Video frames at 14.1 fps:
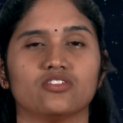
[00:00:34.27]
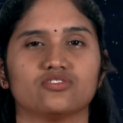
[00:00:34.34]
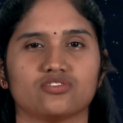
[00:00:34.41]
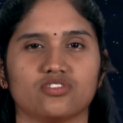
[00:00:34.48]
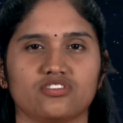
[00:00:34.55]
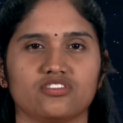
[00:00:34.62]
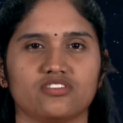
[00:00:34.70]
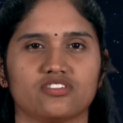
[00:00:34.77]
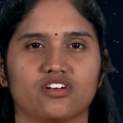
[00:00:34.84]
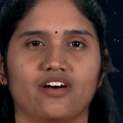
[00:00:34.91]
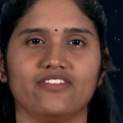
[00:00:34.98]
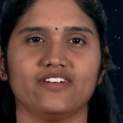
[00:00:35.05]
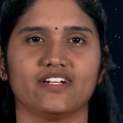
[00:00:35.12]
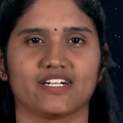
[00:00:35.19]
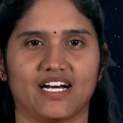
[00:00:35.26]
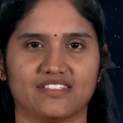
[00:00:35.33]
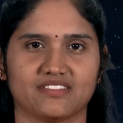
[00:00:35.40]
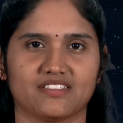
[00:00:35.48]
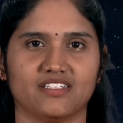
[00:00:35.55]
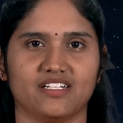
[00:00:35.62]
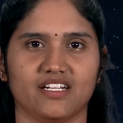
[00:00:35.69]
Sources of
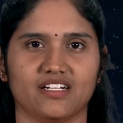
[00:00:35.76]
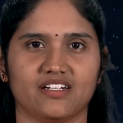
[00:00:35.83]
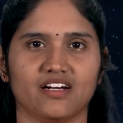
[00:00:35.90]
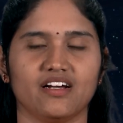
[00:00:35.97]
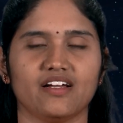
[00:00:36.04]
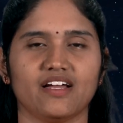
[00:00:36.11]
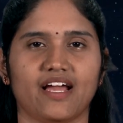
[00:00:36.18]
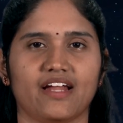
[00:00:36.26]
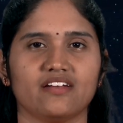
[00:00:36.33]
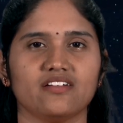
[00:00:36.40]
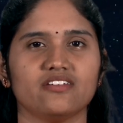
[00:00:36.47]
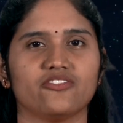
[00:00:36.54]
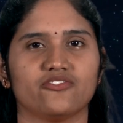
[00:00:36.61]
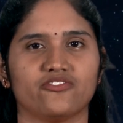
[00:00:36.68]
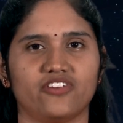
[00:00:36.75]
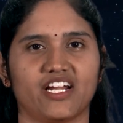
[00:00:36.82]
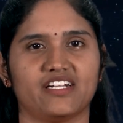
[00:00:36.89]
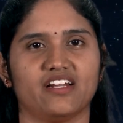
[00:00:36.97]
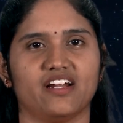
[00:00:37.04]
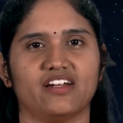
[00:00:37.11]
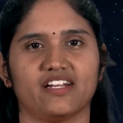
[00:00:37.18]
Raster Data and
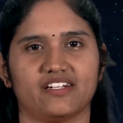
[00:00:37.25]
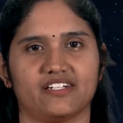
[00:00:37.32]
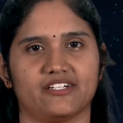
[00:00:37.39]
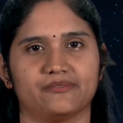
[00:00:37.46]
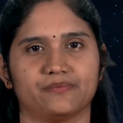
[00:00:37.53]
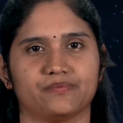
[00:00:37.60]
Vector Data.